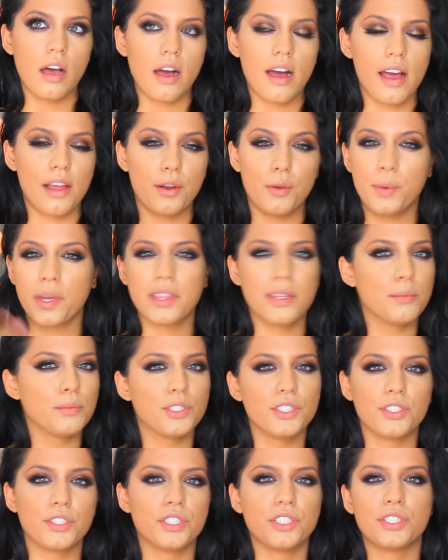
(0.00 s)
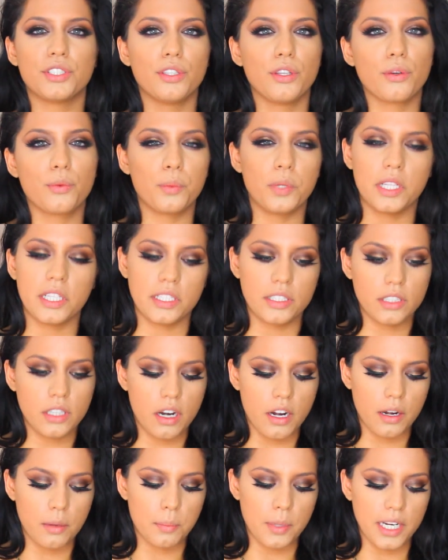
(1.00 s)
I don't want them to just look really
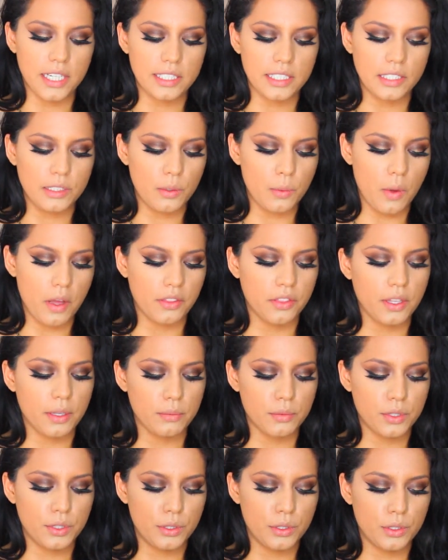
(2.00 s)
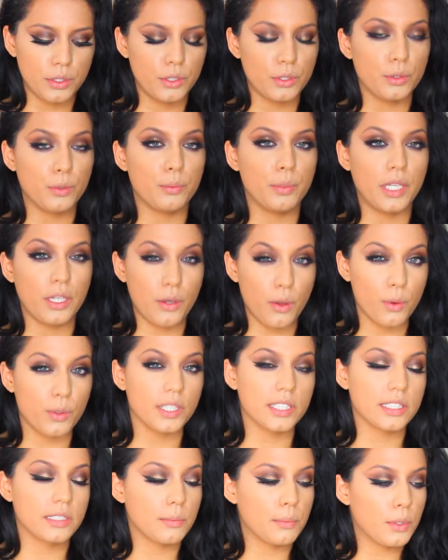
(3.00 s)
dark, but I still want them to be
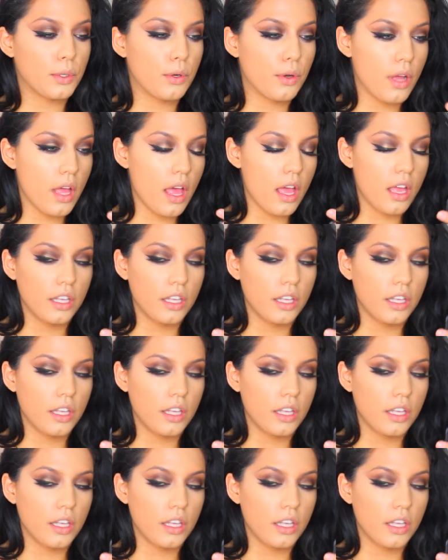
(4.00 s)
noticeable.